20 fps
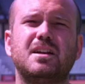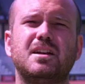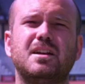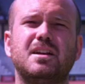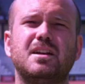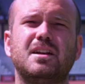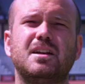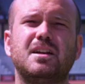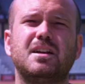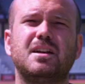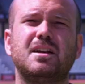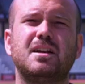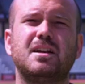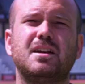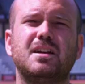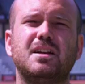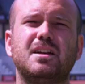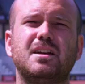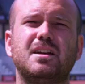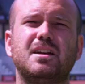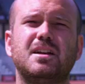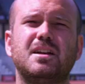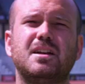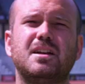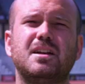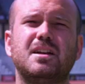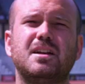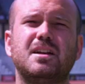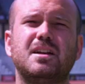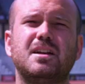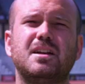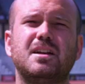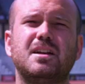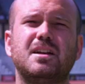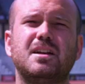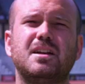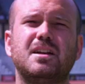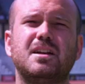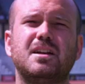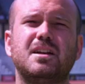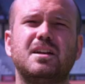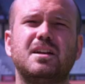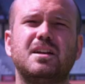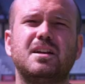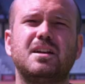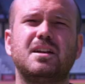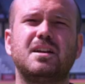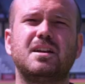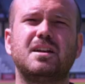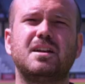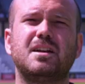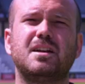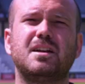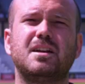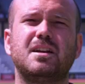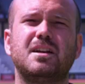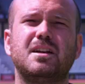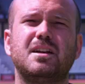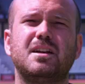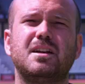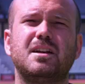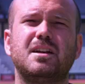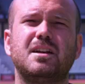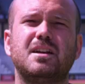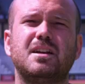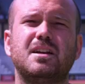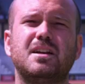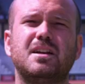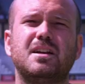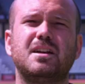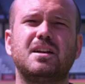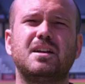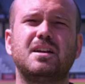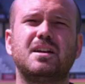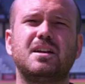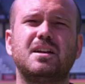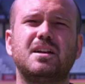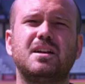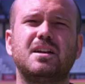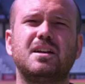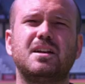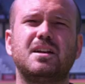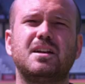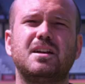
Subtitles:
Nothing is said.